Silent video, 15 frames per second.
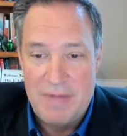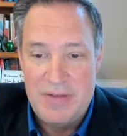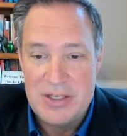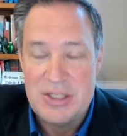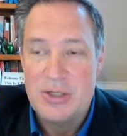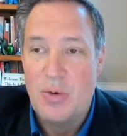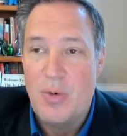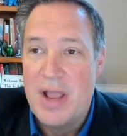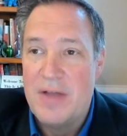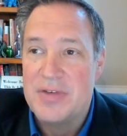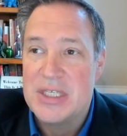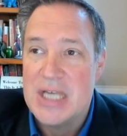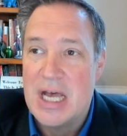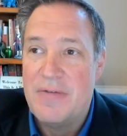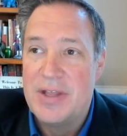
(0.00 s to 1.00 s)
This is a way of
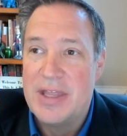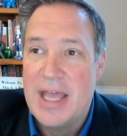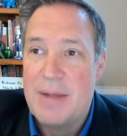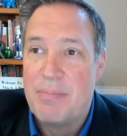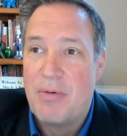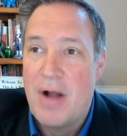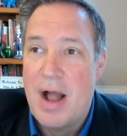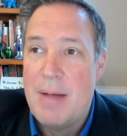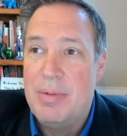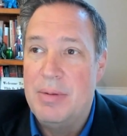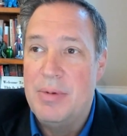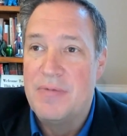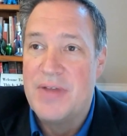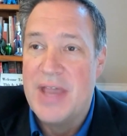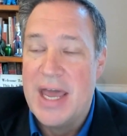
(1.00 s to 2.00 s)
solving that
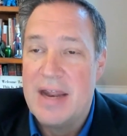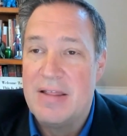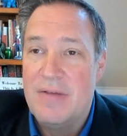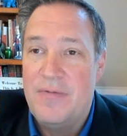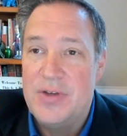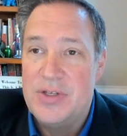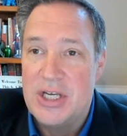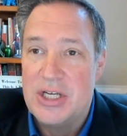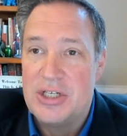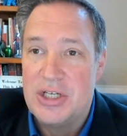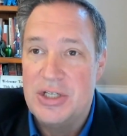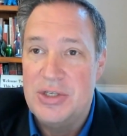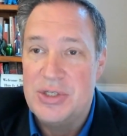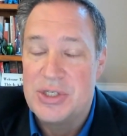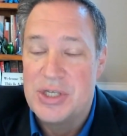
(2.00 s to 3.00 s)
problem of getting the
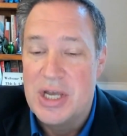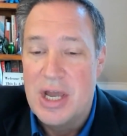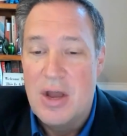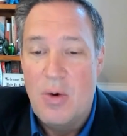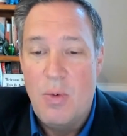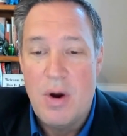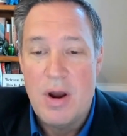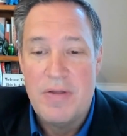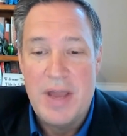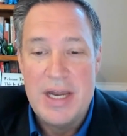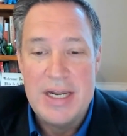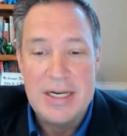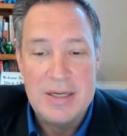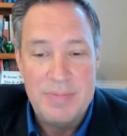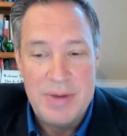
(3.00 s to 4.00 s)
physicians where they
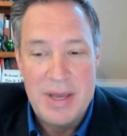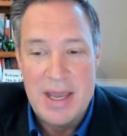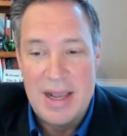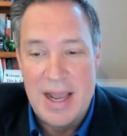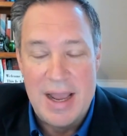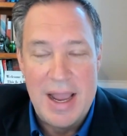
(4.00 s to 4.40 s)
need to be.